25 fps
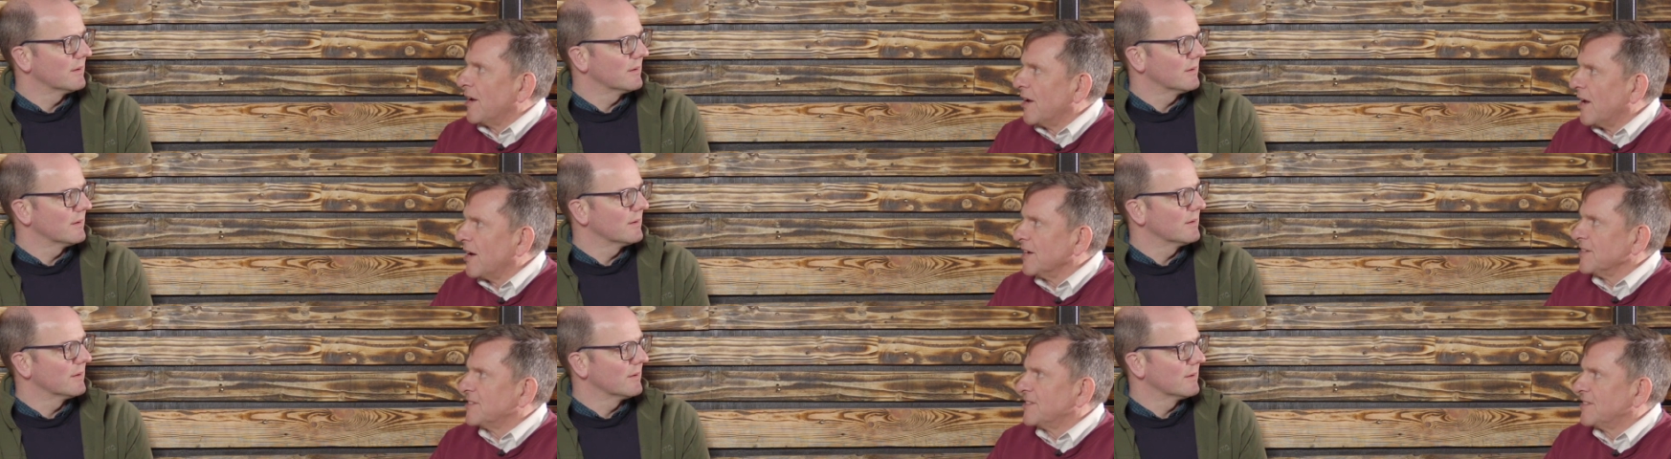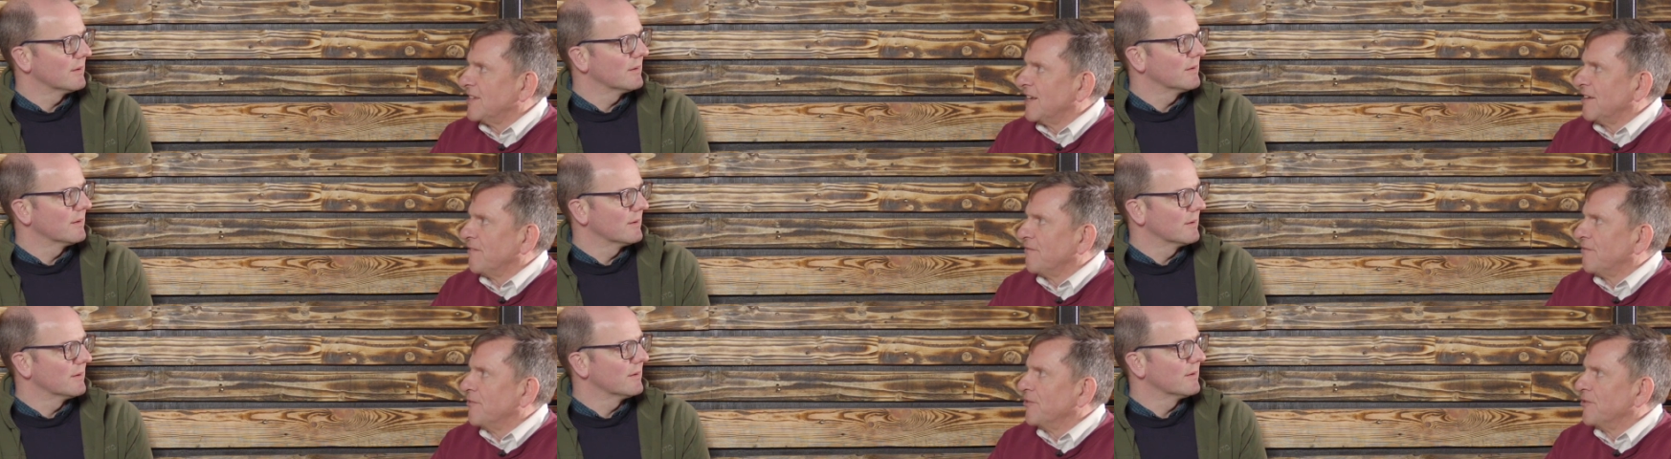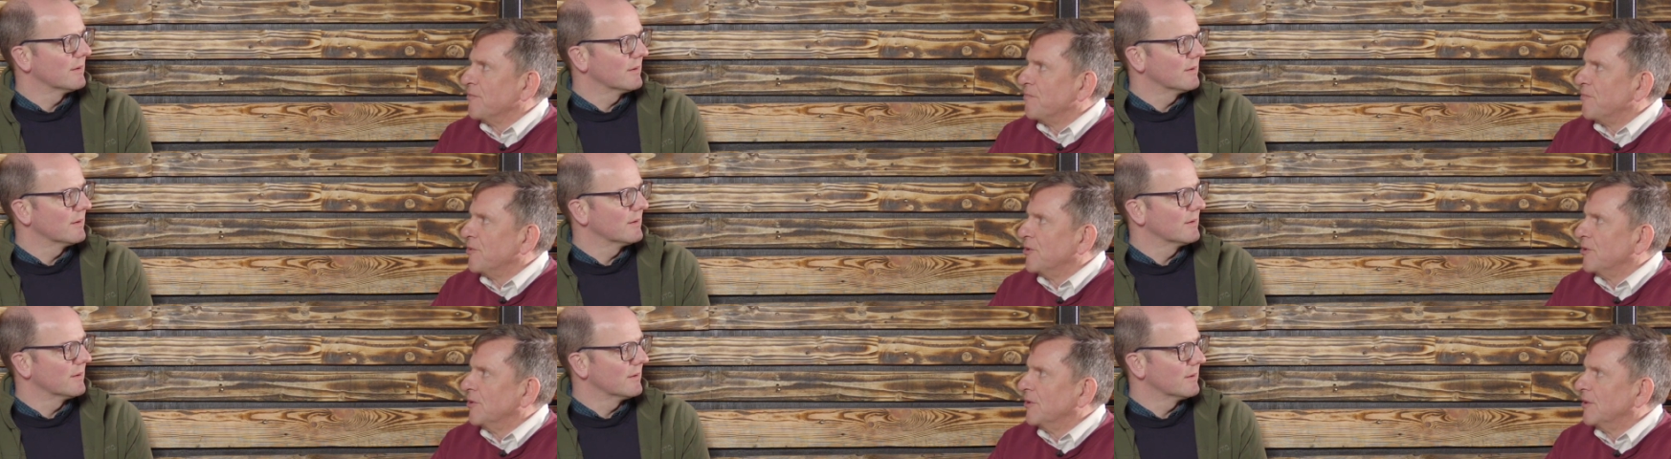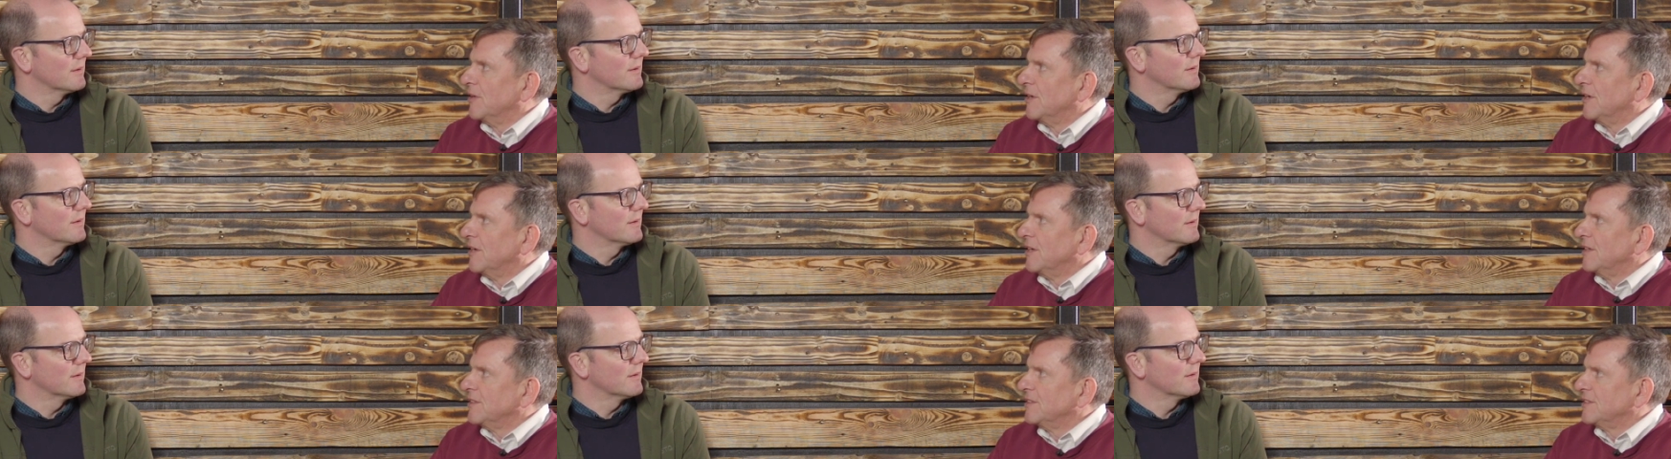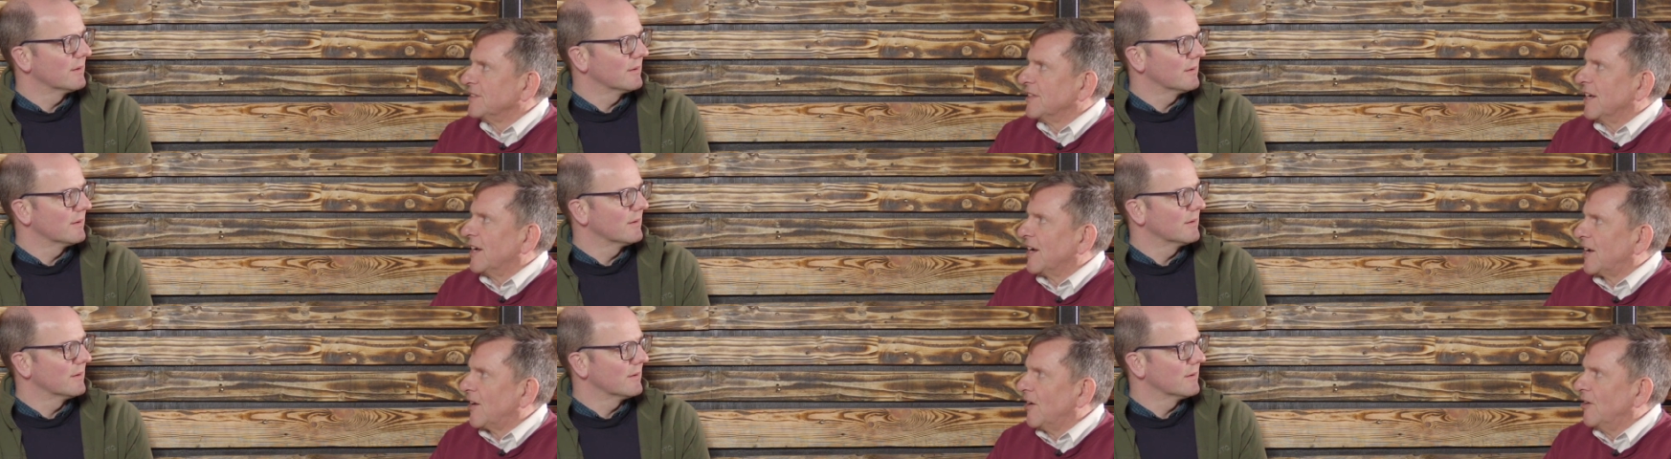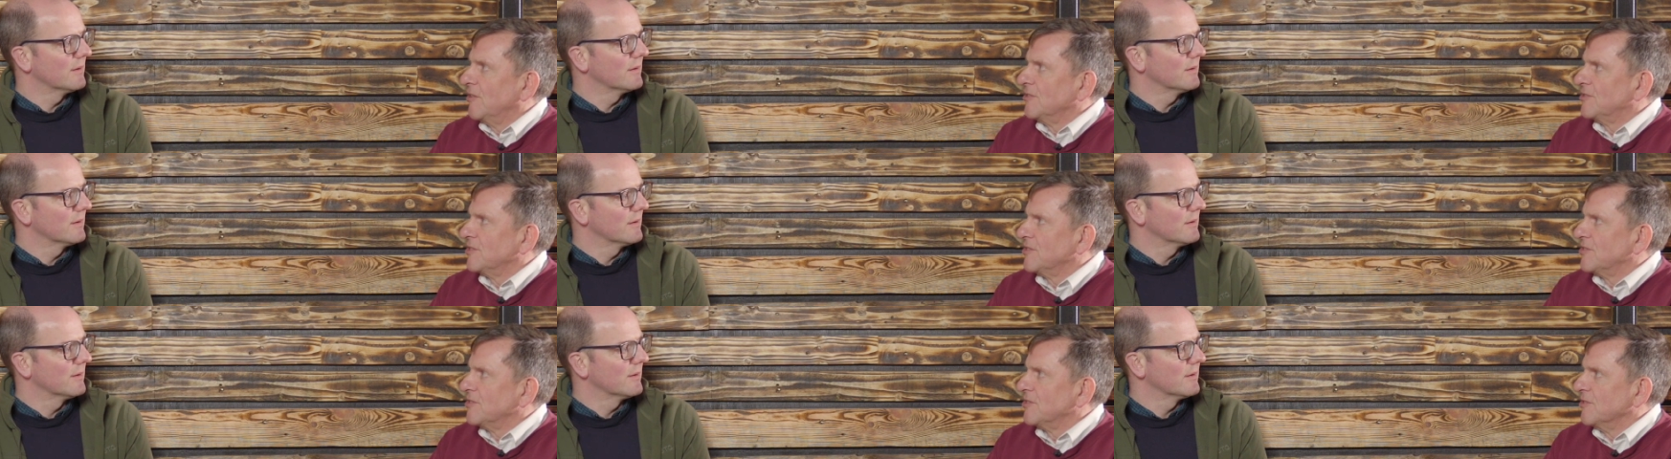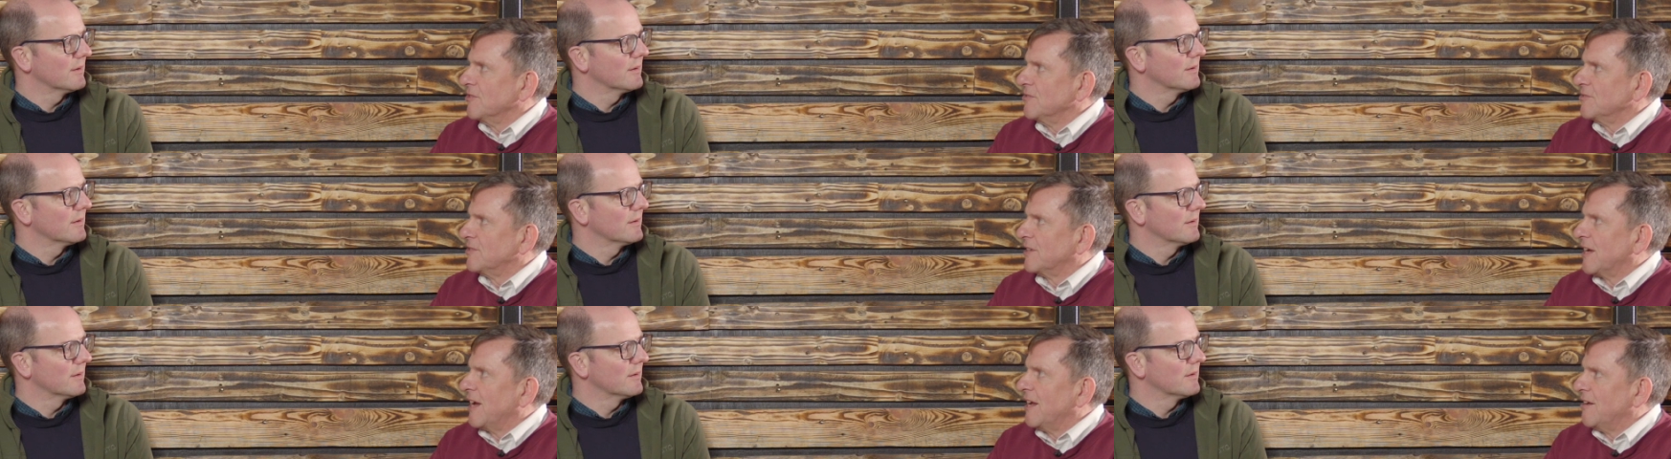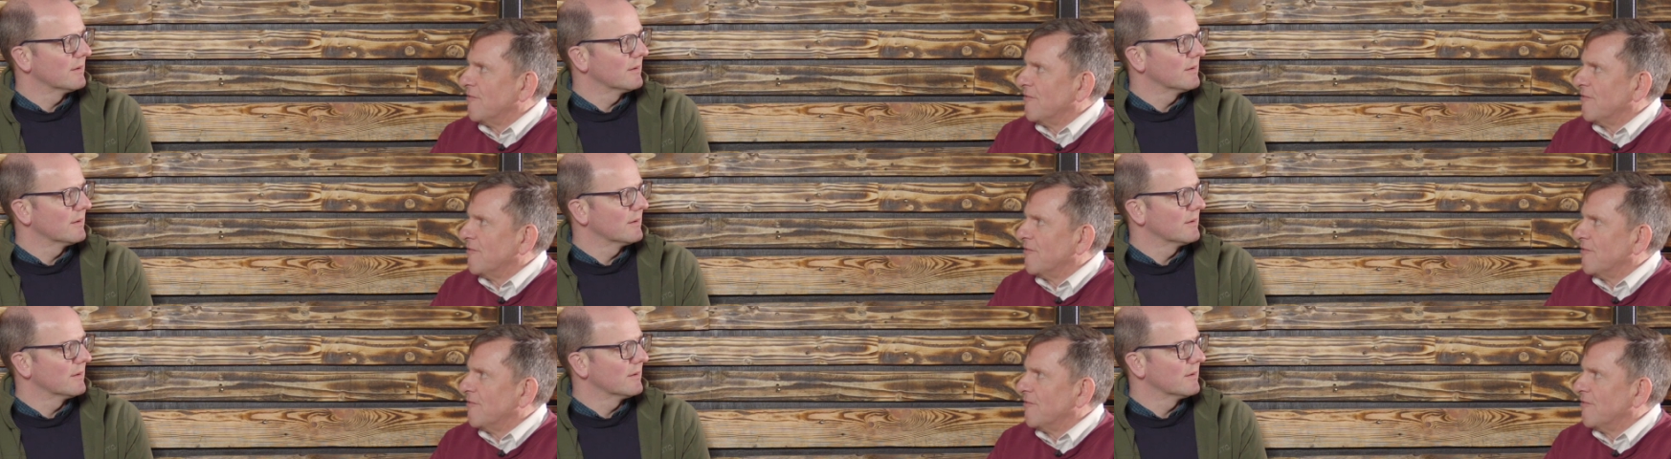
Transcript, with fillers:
Speaker 1: a nice thing for the brewer to get closer to, to get